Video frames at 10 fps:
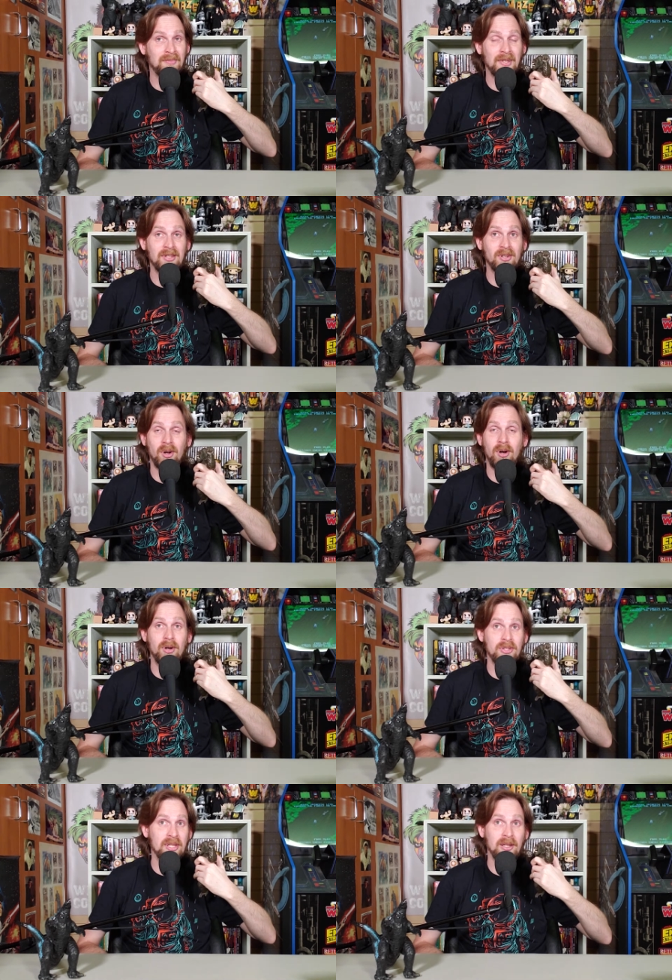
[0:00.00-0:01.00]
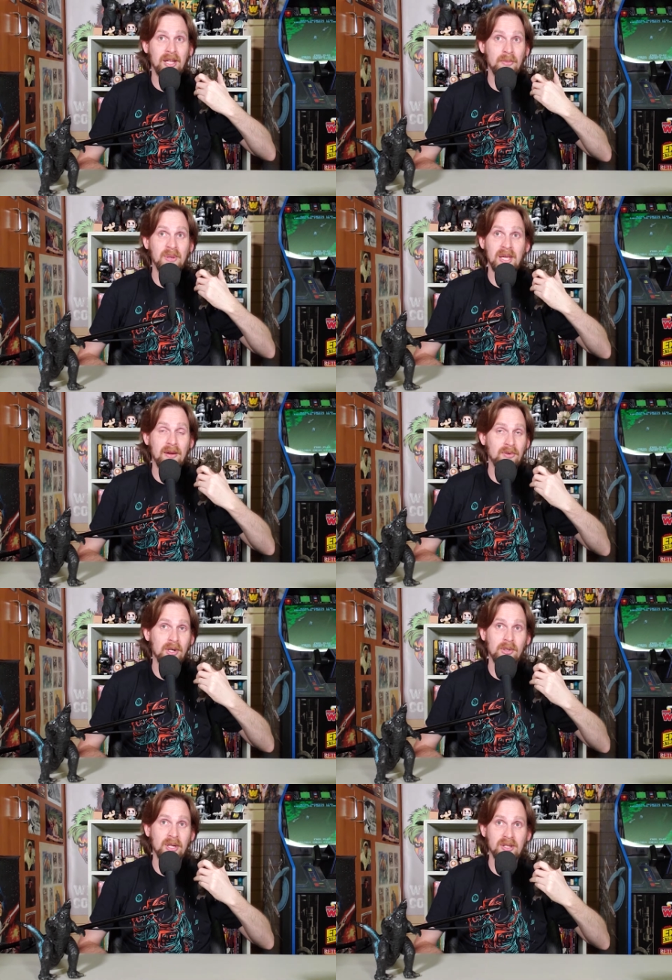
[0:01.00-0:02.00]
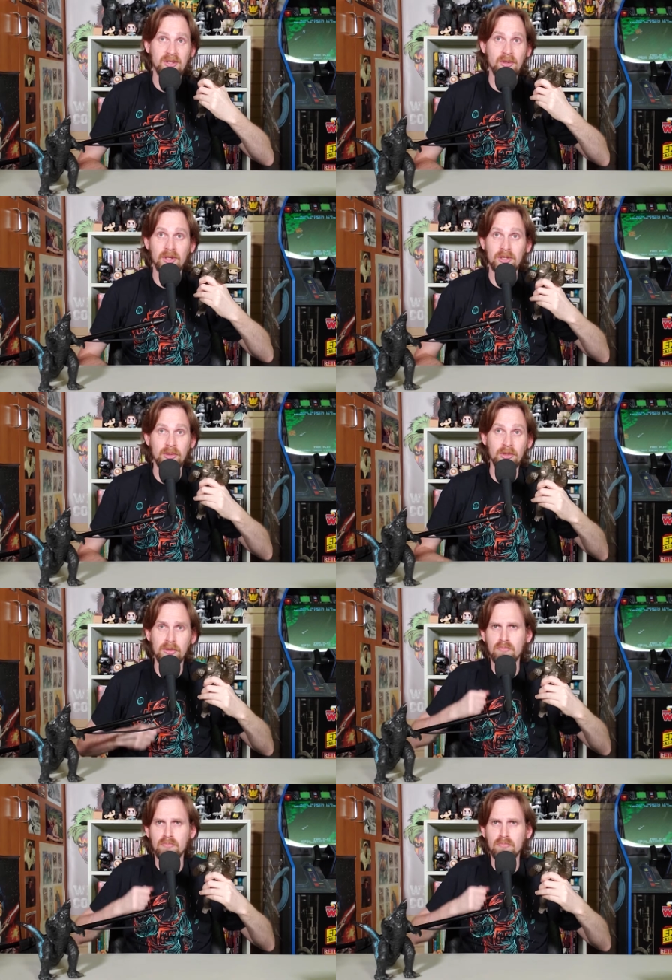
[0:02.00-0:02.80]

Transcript: These all sound like me after I drink a soda too. Just